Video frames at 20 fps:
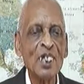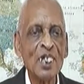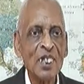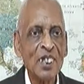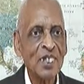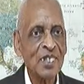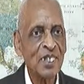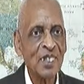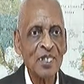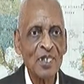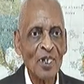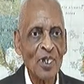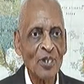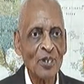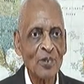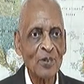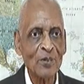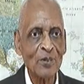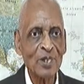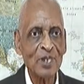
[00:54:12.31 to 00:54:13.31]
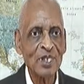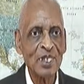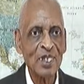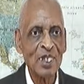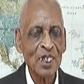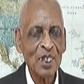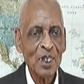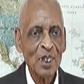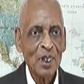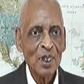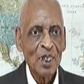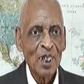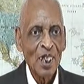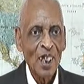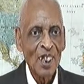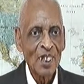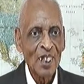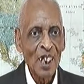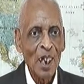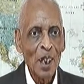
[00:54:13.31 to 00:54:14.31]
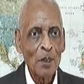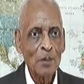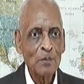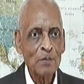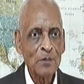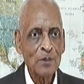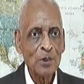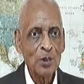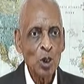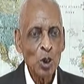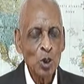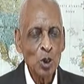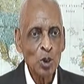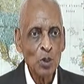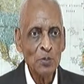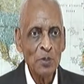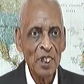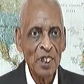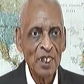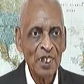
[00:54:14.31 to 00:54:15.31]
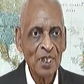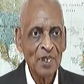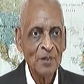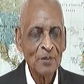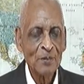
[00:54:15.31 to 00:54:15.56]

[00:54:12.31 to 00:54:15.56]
He said, no. He said, Allah told me